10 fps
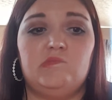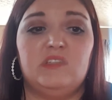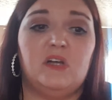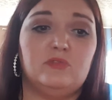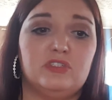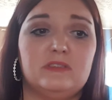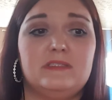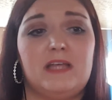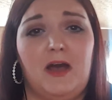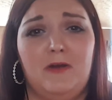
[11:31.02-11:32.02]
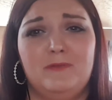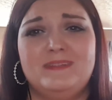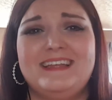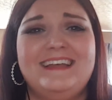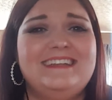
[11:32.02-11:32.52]
lotions,
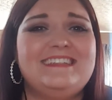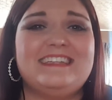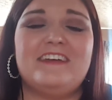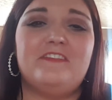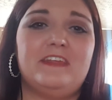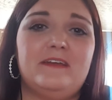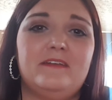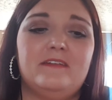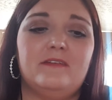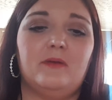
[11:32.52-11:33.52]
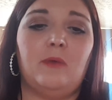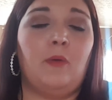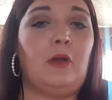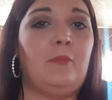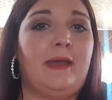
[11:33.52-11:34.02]
soaps, stuff that
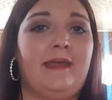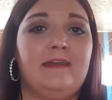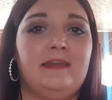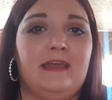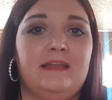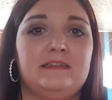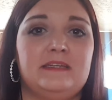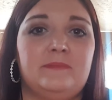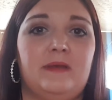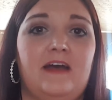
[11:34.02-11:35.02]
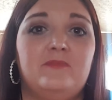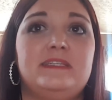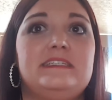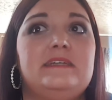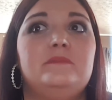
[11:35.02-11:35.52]
won't go bad. And I've
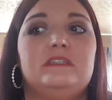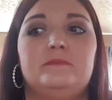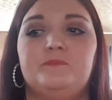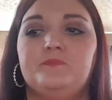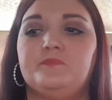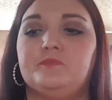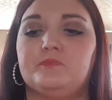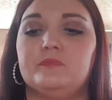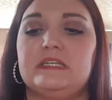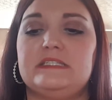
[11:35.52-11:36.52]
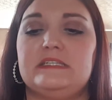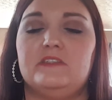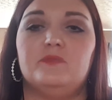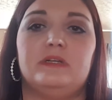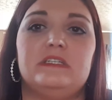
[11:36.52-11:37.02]
been tempted
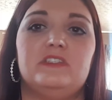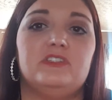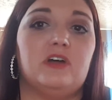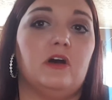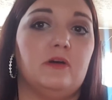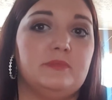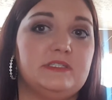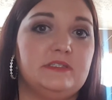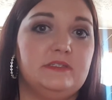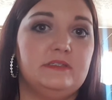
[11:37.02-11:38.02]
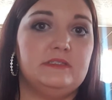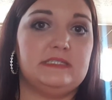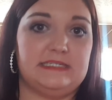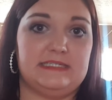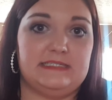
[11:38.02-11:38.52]
since we stopped
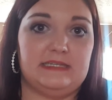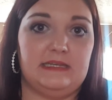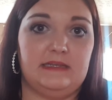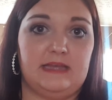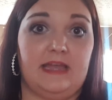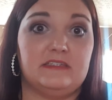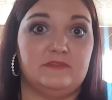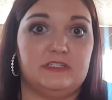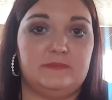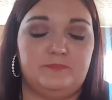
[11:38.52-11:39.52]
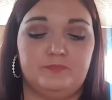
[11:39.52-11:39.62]
TTCing actively.